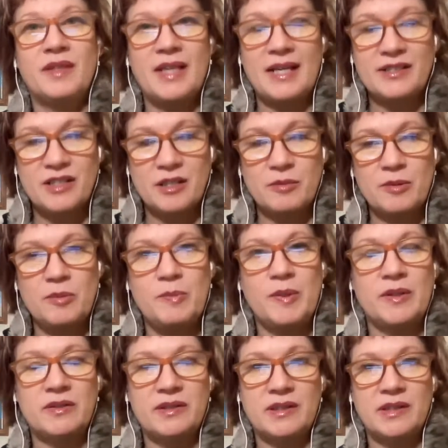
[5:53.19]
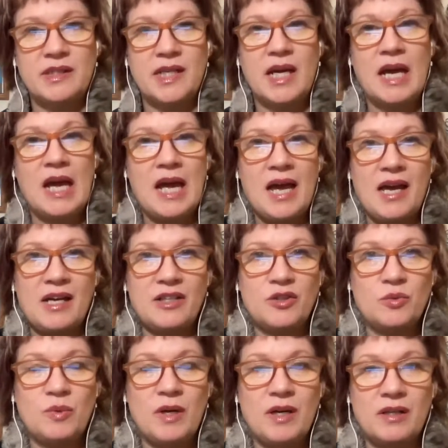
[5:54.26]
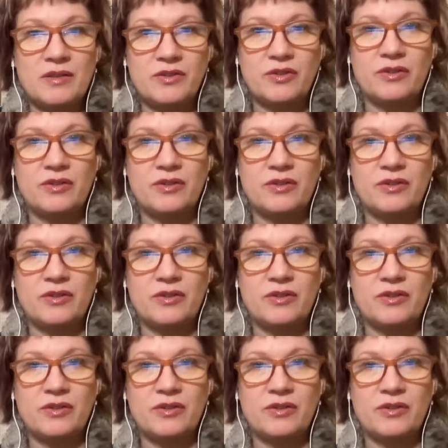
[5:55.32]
that's going to be built in as well.